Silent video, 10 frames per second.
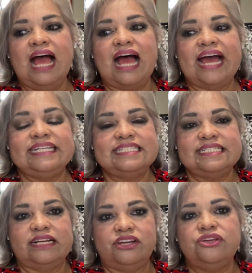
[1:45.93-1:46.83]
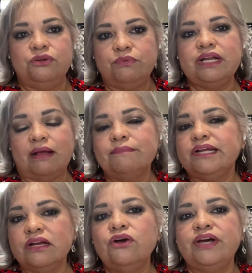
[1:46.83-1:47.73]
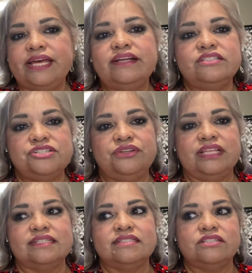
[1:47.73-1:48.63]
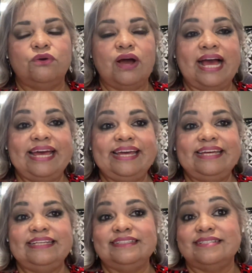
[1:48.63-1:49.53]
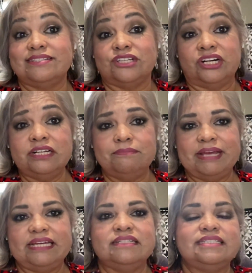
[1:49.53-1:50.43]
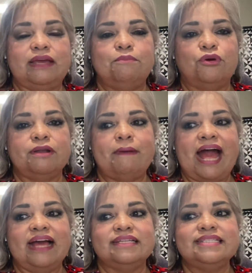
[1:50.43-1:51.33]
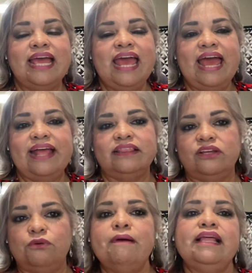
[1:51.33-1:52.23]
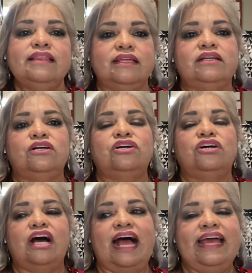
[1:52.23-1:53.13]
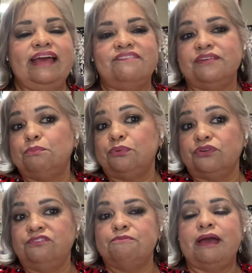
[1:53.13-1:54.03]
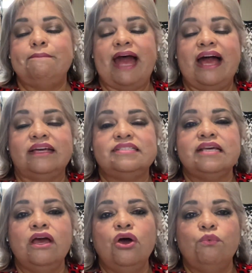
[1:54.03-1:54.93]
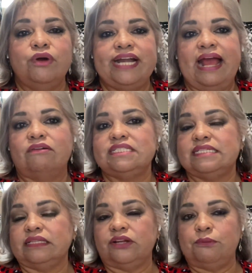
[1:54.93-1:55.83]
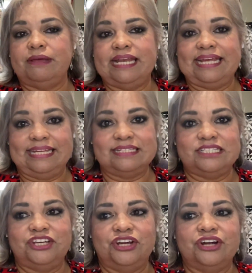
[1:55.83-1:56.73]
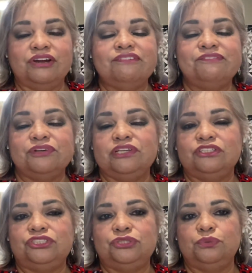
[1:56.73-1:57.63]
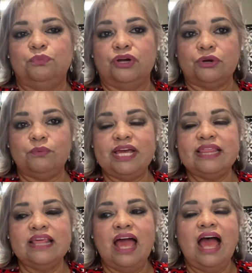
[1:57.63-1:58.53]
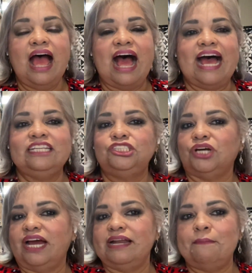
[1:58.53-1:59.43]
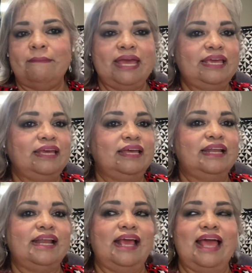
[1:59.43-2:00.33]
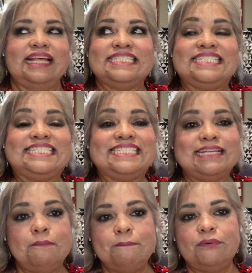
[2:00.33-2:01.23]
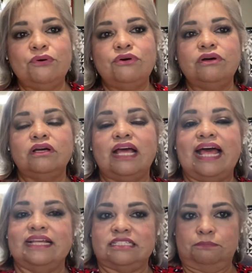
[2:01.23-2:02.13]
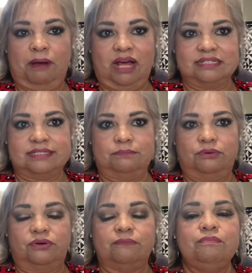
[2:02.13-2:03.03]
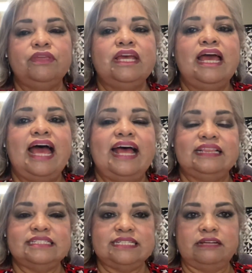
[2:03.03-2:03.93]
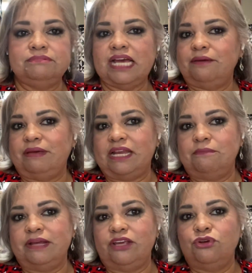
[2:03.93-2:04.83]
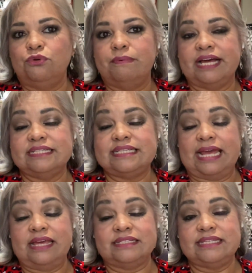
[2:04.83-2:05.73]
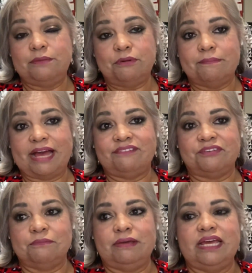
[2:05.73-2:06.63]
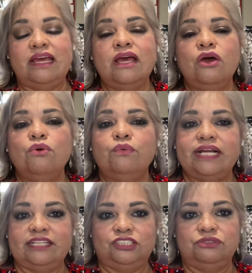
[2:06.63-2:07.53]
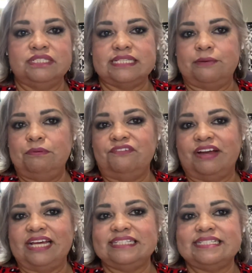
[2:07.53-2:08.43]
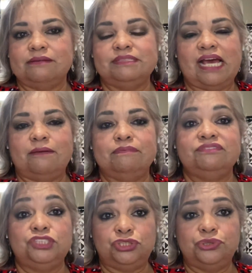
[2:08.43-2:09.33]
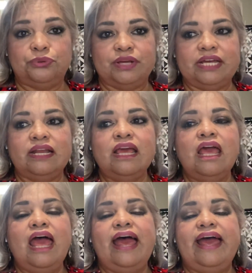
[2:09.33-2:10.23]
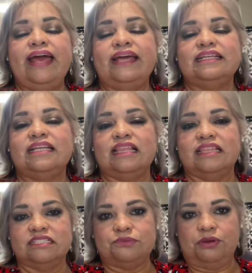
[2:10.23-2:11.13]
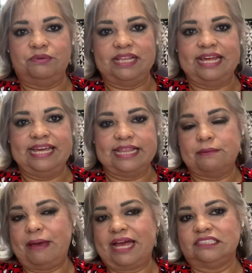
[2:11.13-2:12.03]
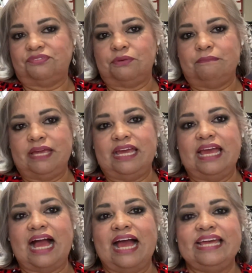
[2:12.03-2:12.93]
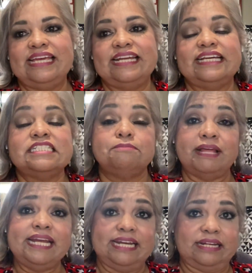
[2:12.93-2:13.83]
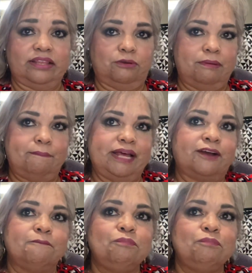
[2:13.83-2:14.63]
I decided, you know what, I'm gonna go ahead and do this. So I started making state board bags, and little by little, I have improved my bags where now it's a little bit easier for you to work with. I try to make it simple as possible. At the same time, anybody who buys a state board bag from me, what I do is I provide some type of tutoring, and this way when they get the bags from me, I can explain it a little bit better.